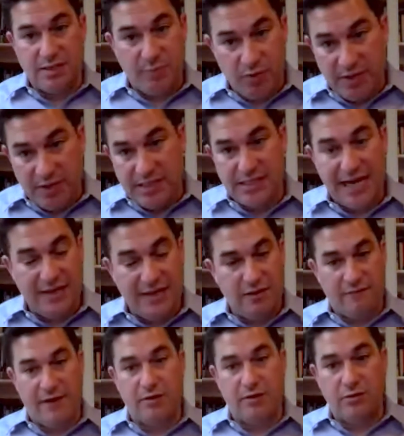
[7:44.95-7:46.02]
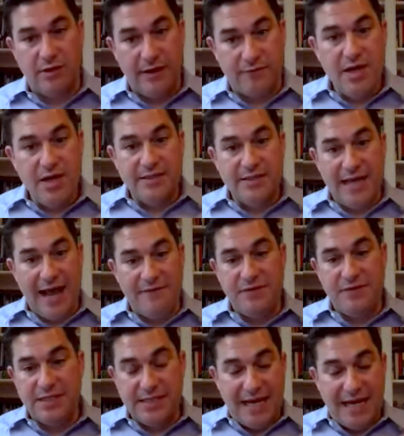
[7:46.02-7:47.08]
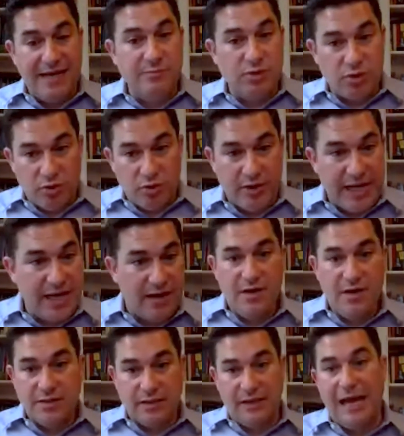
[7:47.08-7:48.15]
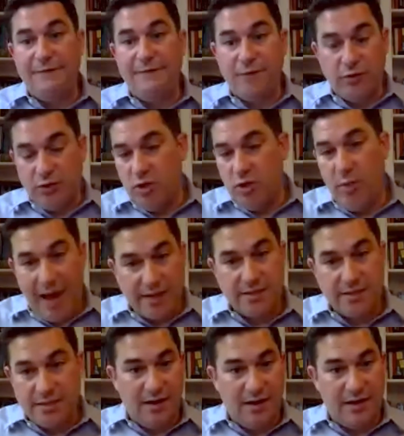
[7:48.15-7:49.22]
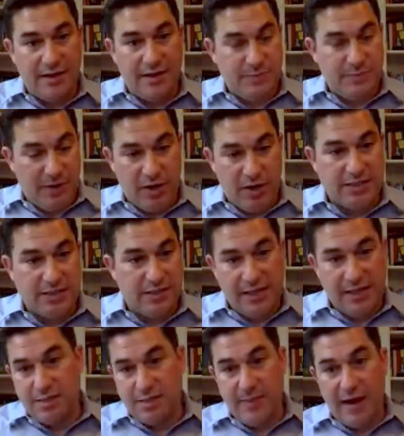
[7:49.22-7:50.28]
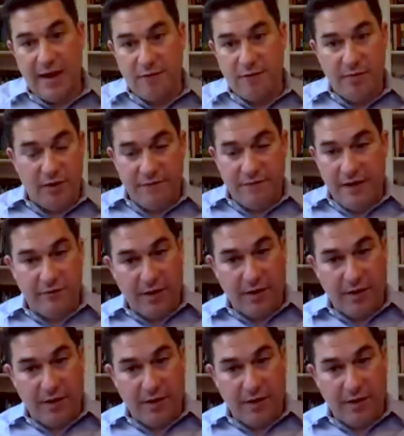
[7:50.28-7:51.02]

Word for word: the state, and the federal level to have the same degree of delightful UX experience that they expect from their favorite